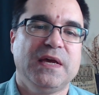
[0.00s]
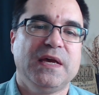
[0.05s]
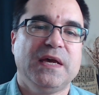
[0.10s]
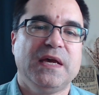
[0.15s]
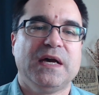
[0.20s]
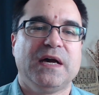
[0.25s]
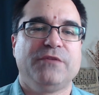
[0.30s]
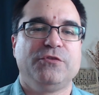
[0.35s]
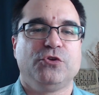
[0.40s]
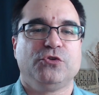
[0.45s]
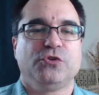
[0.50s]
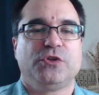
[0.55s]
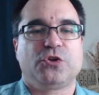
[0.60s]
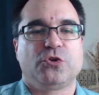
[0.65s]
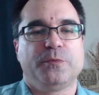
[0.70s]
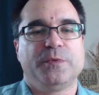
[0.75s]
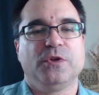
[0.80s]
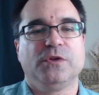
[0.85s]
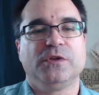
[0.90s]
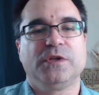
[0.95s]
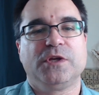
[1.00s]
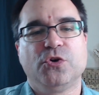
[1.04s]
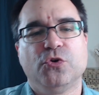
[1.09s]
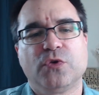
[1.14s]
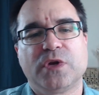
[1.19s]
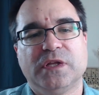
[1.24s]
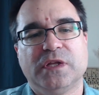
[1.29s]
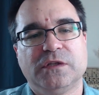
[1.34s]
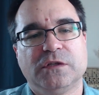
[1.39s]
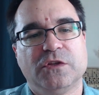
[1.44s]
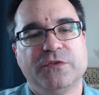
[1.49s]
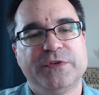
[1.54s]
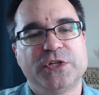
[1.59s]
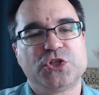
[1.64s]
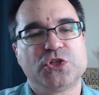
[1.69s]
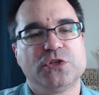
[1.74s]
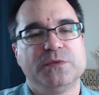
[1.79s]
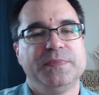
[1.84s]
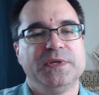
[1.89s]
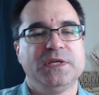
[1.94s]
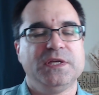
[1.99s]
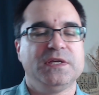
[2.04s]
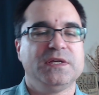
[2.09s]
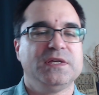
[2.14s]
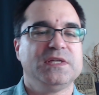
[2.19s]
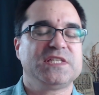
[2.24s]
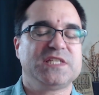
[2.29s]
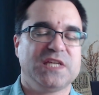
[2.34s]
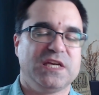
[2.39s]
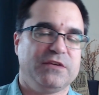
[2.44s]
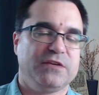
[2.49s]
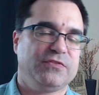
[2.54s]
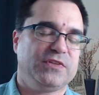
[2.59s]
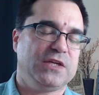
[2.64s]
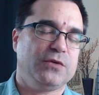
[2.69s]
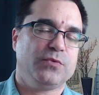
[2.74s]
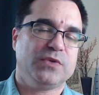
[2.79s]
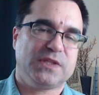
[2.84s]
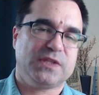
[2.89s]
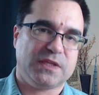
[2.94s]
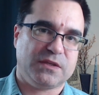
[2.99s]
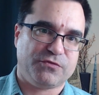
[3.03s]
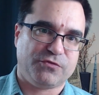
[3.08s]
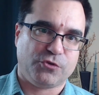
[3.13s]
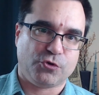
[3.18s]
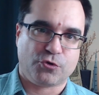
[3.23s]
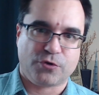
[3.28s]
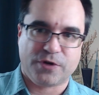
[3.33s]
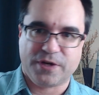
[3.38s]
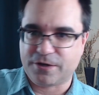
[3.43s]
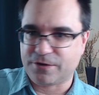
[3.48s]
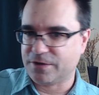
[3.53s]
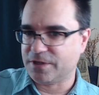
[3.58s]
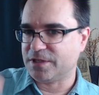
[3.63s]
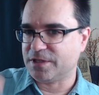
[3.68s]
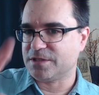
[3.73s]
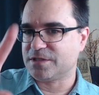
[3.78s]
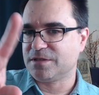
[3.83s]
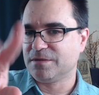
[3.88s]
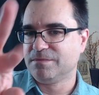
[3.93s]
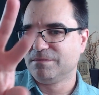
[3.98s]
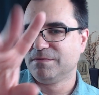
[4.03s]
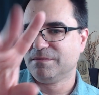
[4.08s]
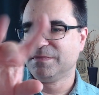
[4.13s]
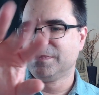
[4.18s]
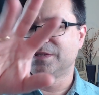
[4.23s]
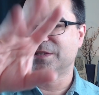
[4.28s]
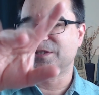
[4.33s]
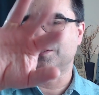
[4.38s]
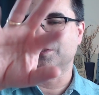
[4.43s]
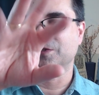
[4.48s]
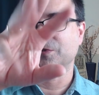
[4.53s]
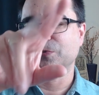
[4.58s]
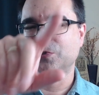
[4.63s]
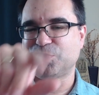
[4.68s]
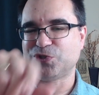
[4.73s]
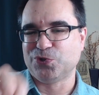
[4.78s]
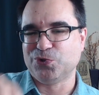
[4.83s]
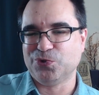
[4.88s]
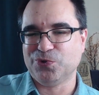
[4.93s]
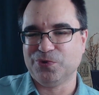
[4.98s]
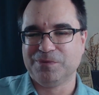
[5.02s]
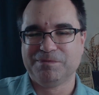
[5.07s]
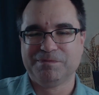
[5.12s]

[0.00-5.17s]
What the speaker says: of the Ontario Building Code under Division B, Safety Within Floor Areas. See you soon.